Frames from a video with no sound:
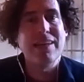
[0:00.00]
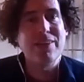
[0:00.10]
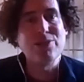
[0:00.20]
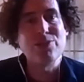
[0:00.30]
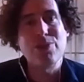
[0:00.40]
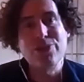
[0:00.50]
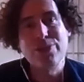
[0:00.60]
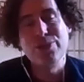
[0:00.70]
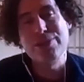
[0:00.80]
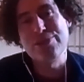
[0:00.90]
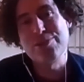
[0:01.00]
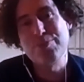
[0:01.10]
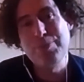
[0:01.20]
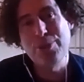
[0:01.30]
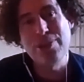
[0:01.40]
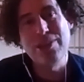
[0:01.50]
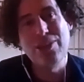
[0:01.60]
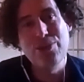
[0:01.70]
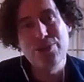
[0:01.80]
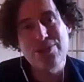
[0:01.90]
Those are all tools people
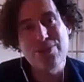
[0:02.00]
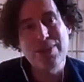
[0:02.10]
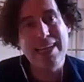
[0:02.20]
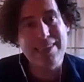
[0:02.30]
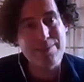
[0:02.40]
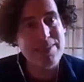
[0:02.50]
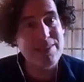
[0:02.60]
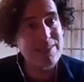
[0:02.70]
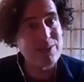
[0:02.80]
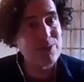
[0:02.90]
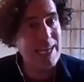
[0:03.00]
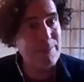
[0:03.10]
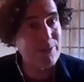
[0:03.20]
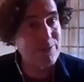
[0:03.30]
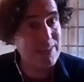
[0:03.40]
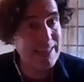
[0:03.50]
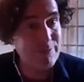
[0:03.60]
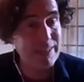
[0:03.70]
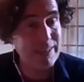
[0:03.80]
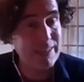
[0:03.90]
use to get themselves into the habit of
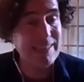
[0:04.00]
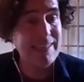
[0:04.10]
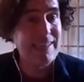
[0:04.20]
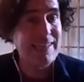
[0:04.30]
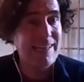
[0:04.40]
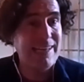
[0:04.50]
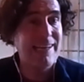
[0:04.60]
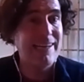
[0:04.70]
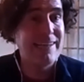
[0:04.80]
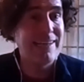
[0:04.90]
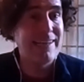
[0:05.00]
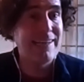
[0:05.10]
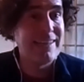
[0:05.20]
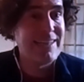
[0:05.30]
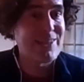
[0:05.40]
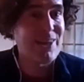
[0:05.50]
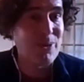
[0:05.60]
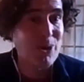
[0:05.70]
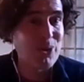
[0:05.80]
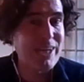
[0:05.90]
saving. So
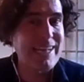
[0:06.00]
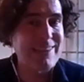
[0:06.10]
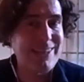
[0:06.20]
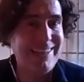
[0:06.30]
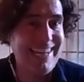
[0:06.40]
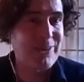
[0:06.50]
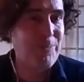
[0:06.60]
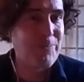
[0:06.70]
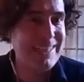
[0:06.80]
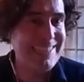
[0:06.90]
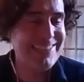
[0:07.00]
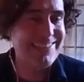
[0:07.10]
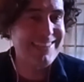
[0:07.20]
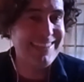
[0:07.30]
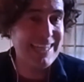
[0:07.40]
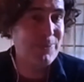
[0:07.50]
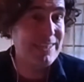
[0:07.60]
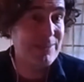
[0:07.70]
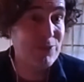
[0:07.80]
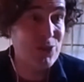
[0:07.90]
looking at competition, yes, we did
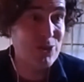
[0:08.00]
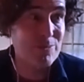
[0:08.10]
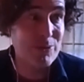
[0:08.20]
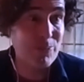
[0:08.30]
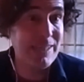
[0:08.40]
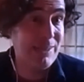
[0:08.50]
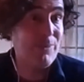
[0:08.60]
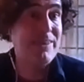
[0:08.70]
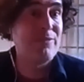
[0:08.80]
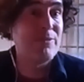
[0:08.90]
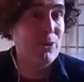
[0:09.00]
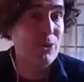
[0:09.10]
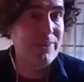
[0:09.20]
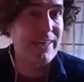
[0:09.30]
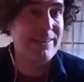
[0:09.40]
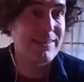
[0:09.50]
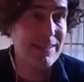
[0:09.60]
for sure, but we went even beyond that.